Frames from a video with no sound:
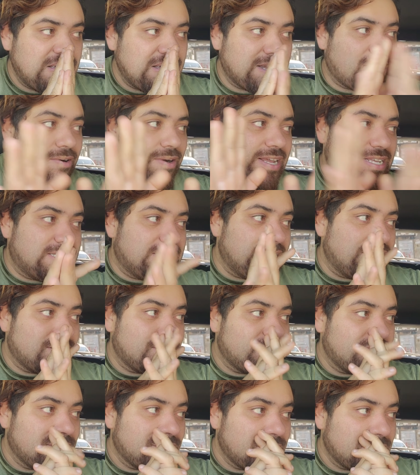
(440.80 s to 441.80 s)
Crazy.
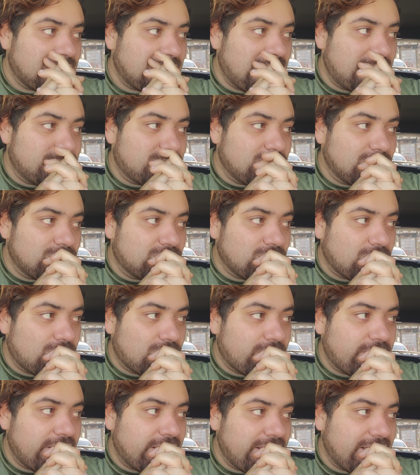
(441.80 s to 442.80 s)
I'm so
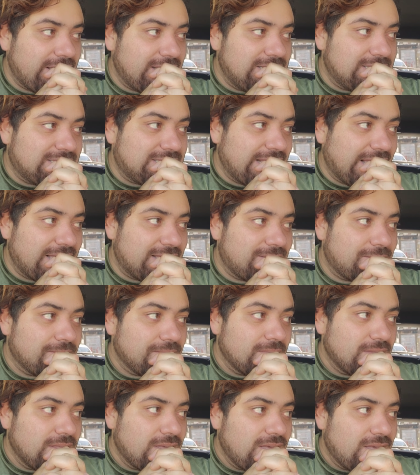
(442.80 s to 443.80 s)
sorry. Insane.
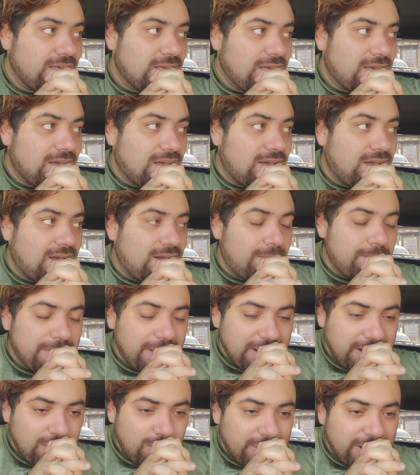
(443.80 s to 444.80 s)

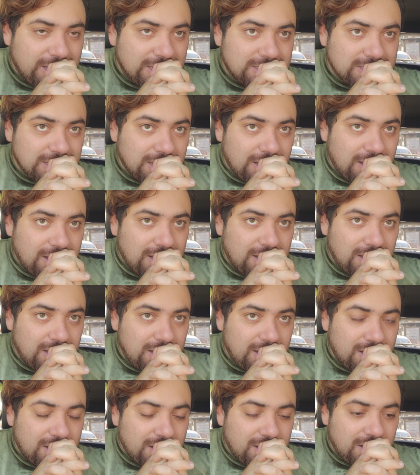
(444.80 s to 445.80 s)
Anyways,
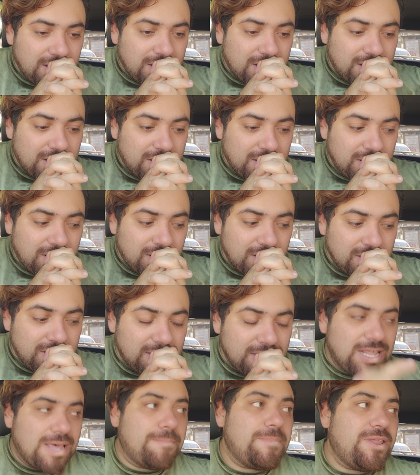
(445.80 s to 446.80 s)

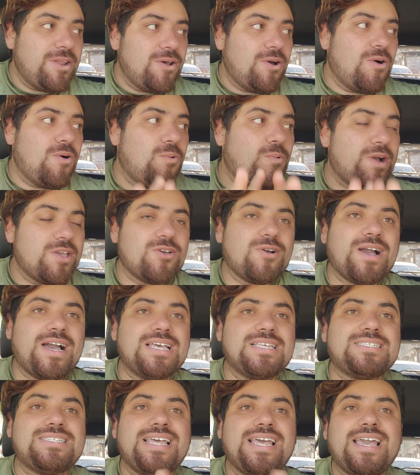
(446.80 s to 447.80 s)
let me know what you
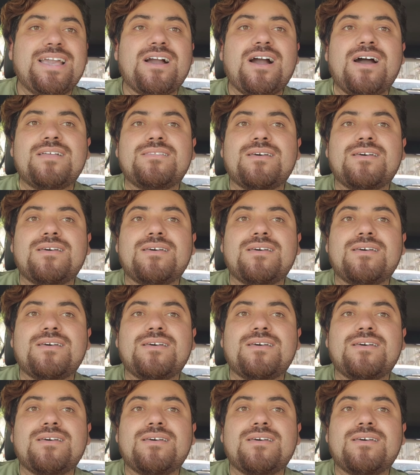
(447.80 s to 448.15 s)
guys think on